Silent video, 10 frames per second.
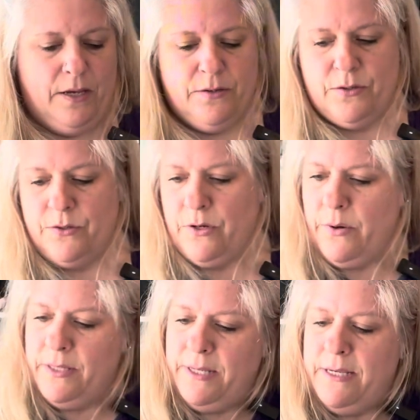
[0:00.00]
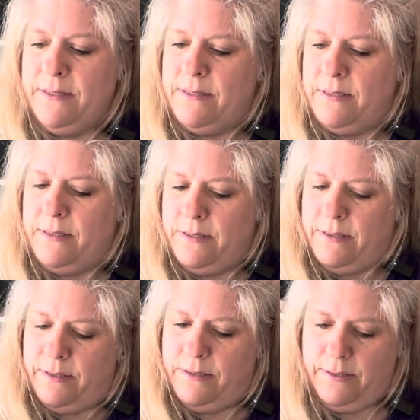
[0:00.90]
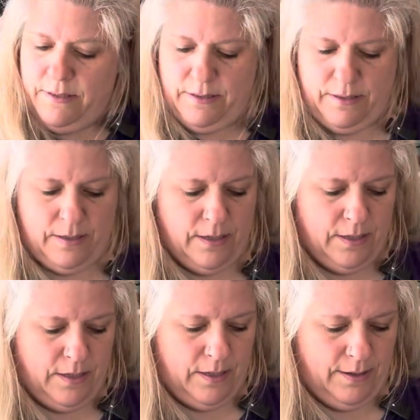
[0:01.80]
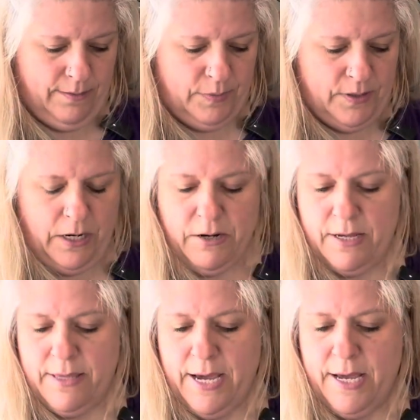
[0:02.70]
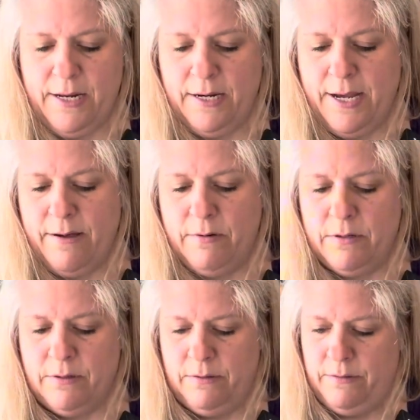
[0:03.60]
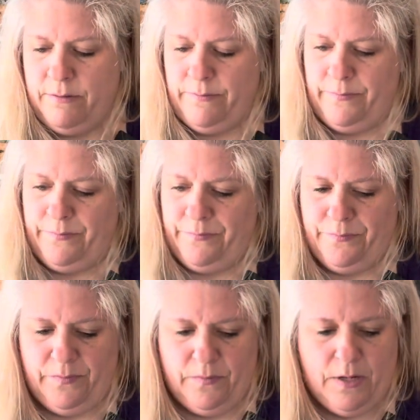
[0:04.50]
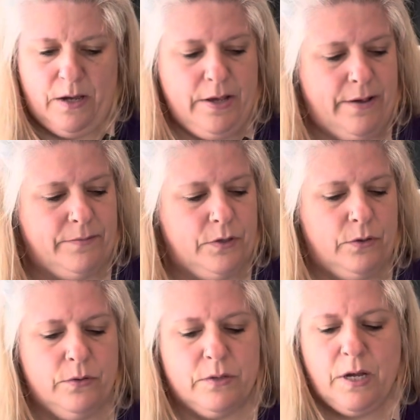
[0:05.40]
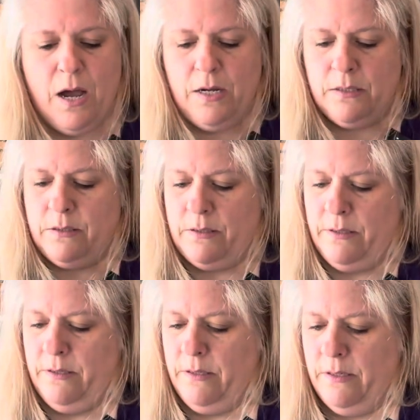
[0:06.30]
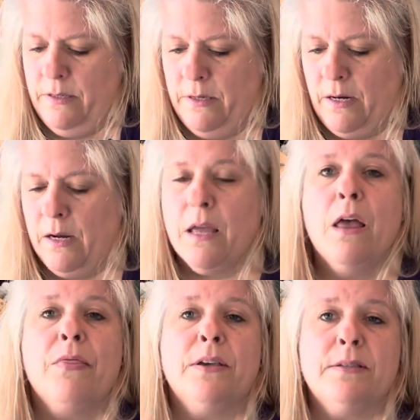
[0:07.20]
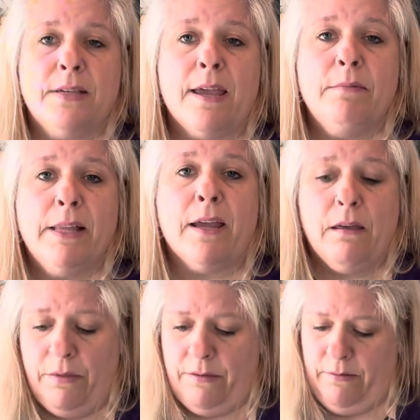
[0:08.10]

So at least I'm starting that, and I'll have 2 socks the same length.